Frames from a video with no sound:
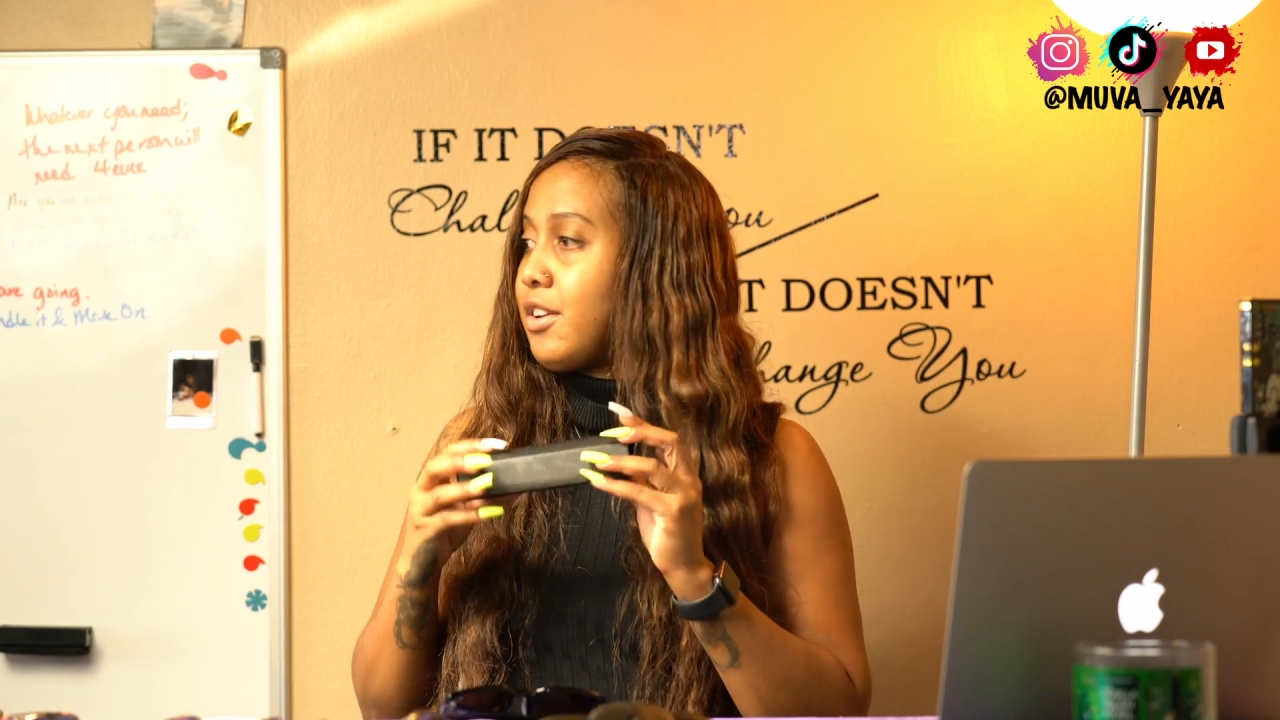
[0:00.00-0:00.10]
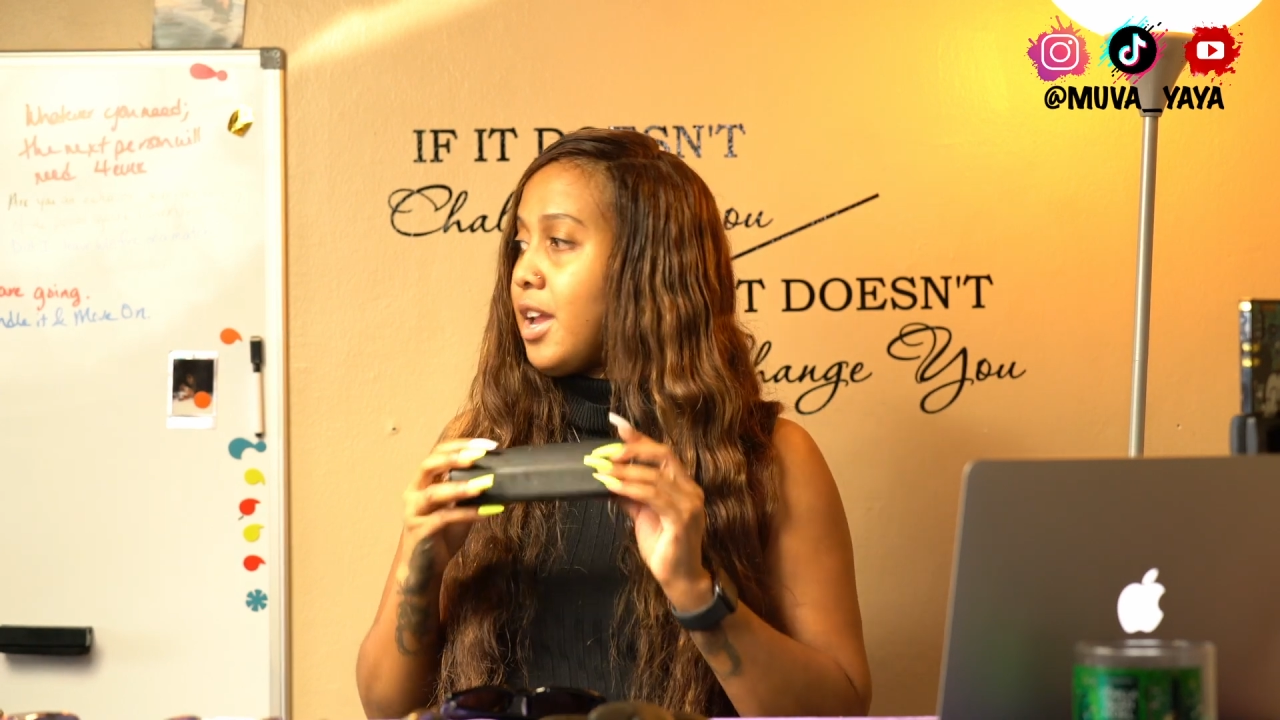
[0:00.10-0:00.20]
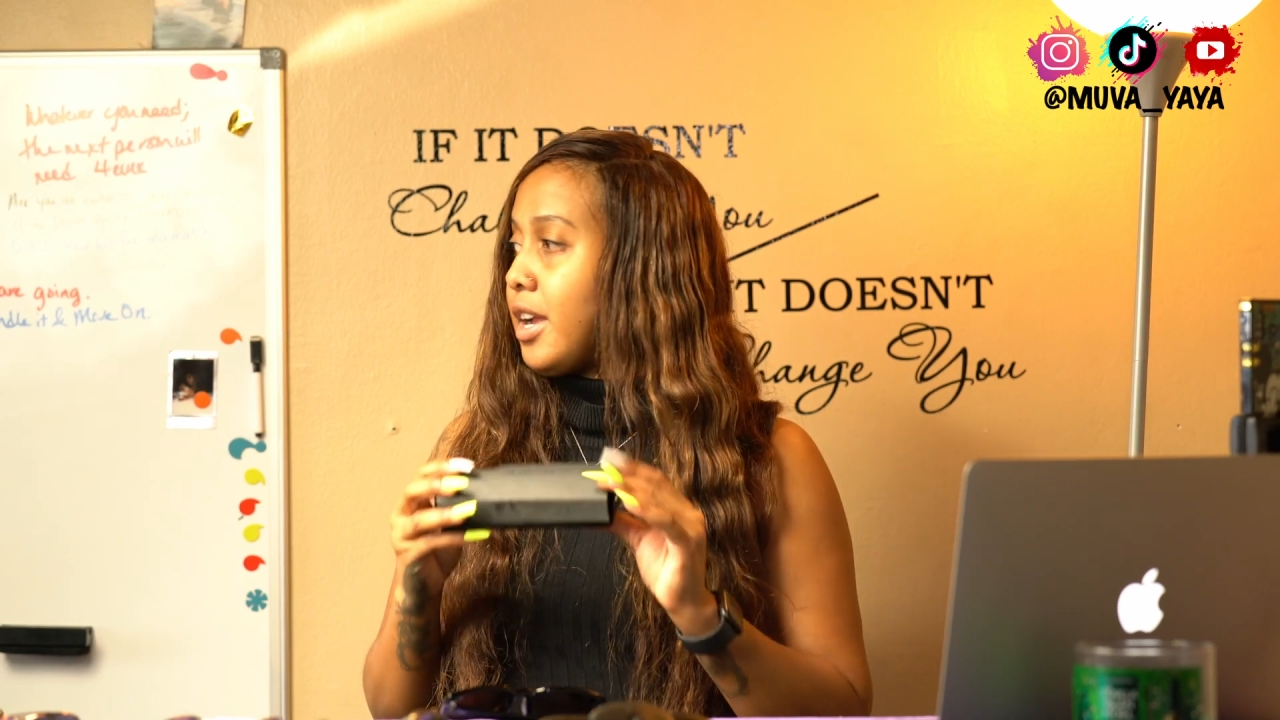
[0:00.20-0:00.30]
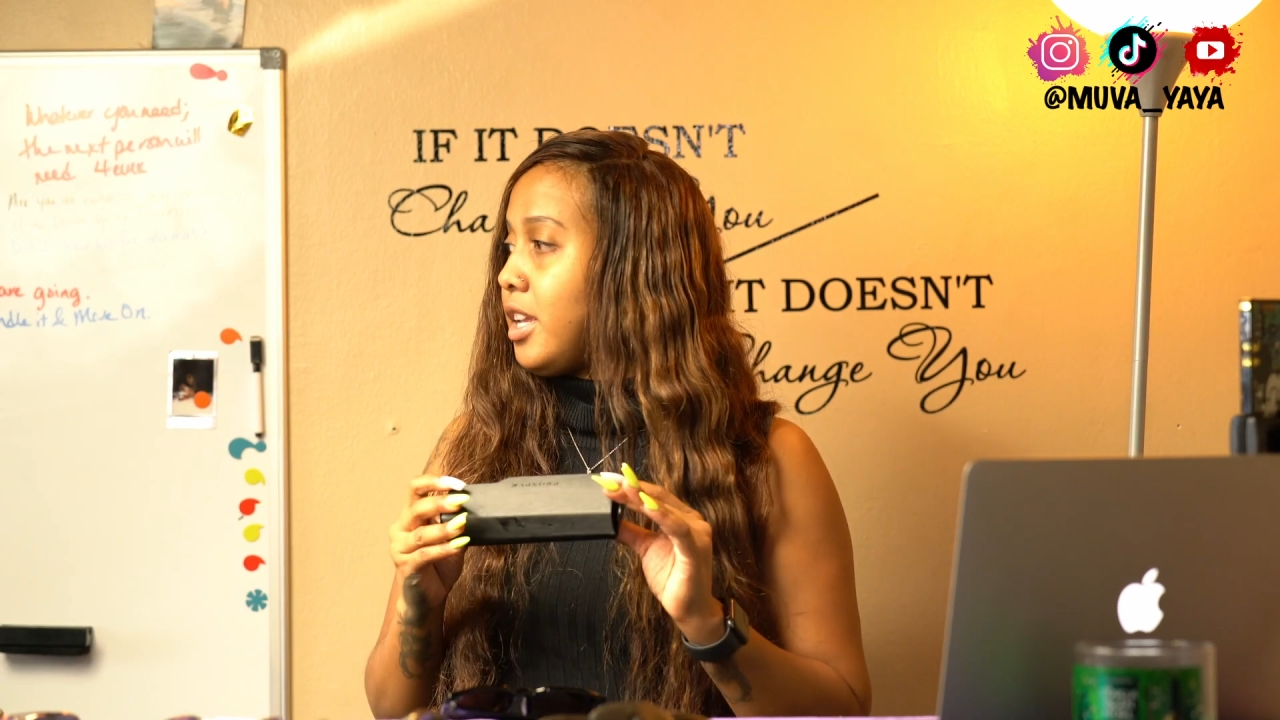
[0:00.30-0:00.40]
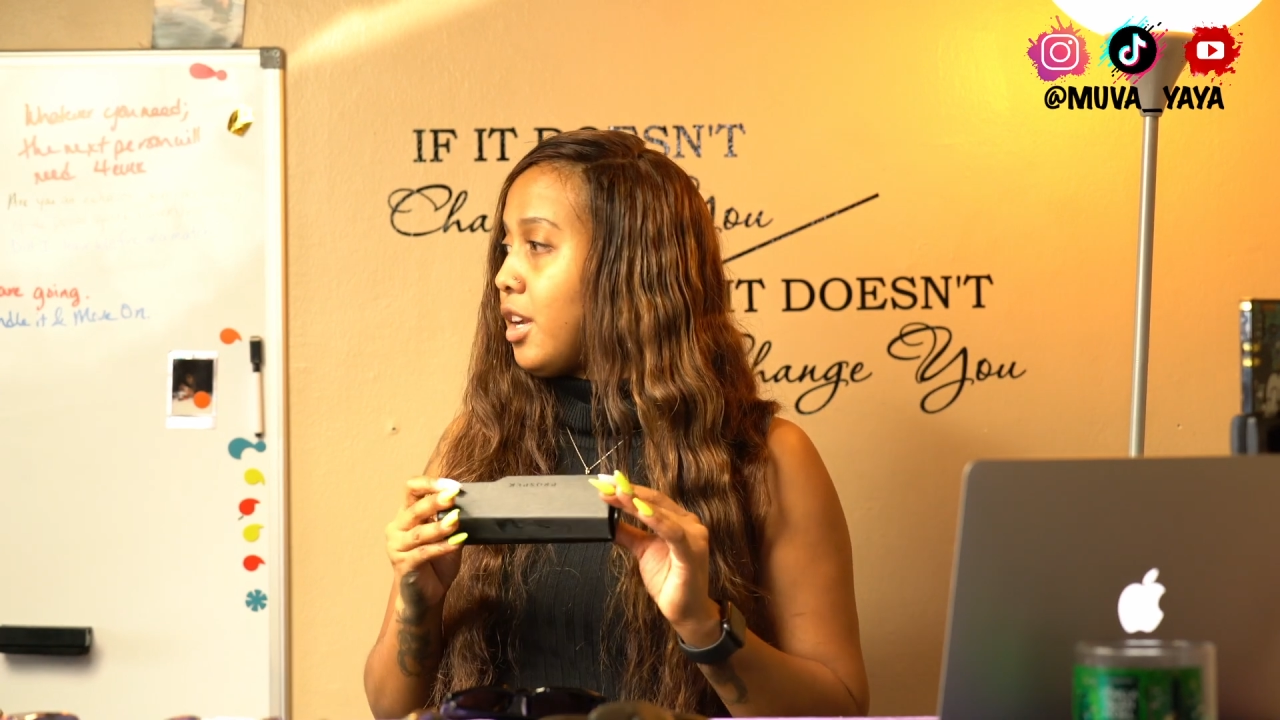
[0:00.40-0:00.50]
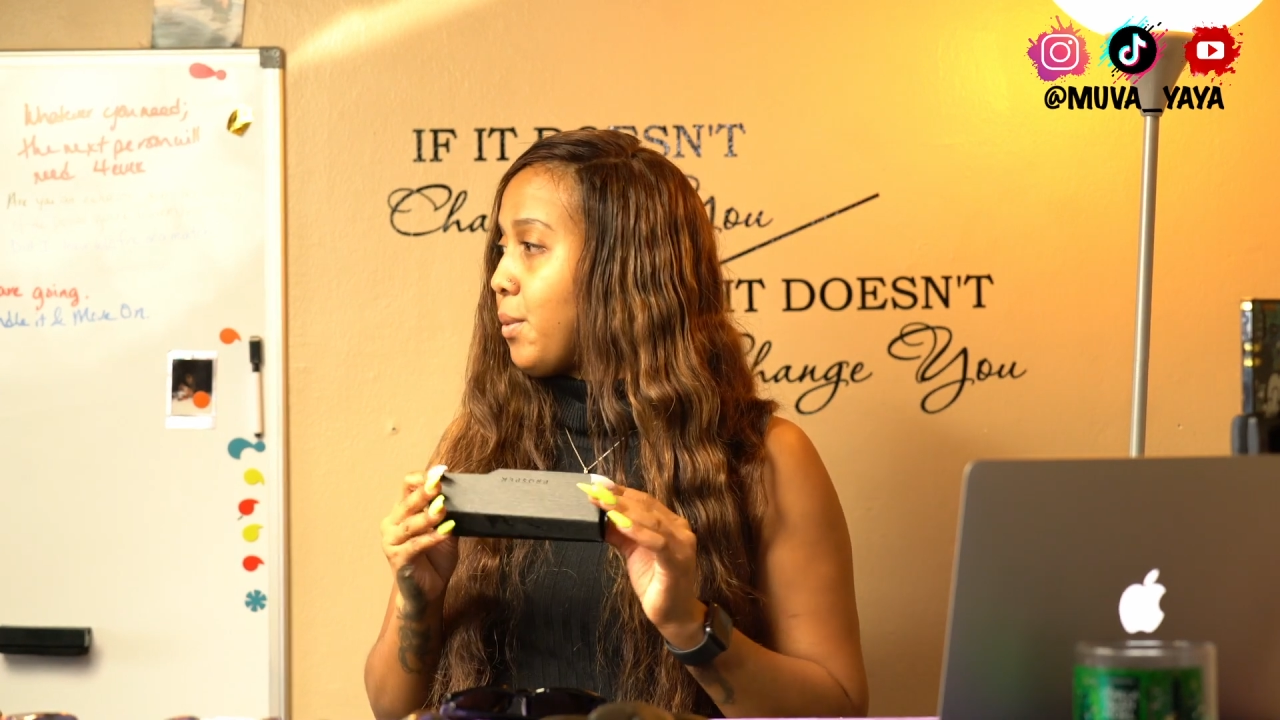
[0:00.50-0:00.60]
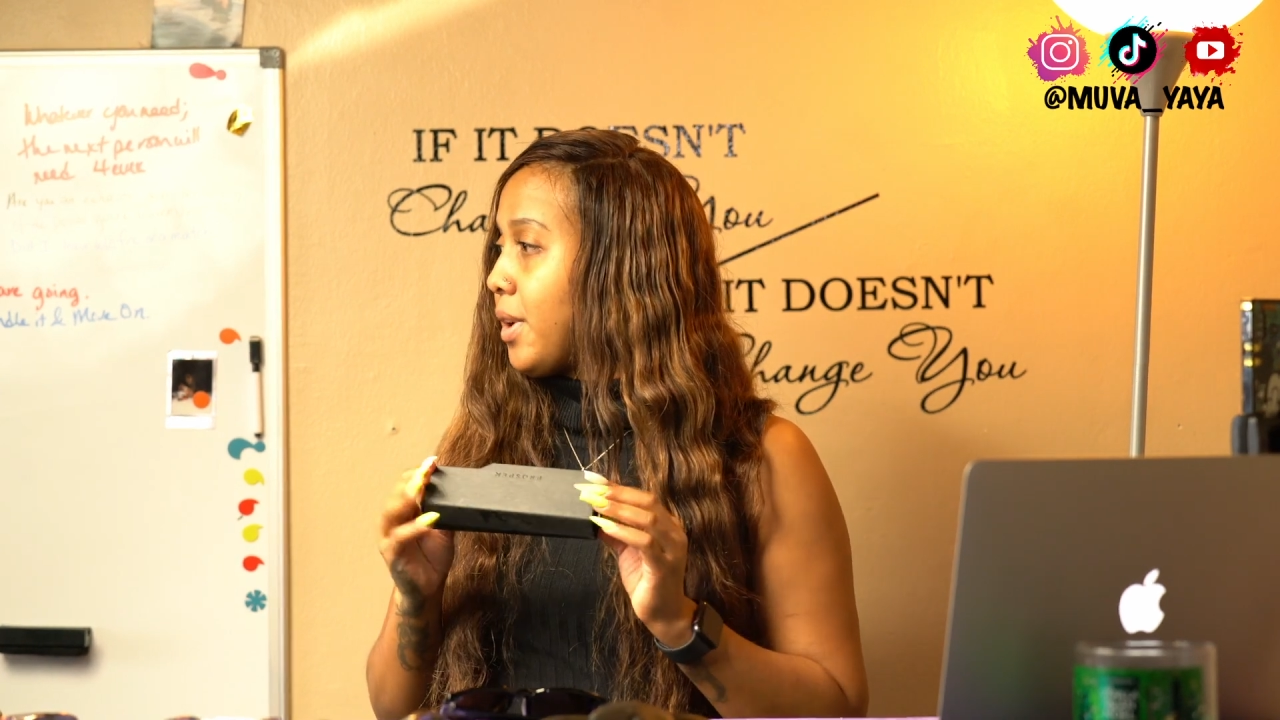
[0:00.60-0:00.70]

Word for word: they're not here.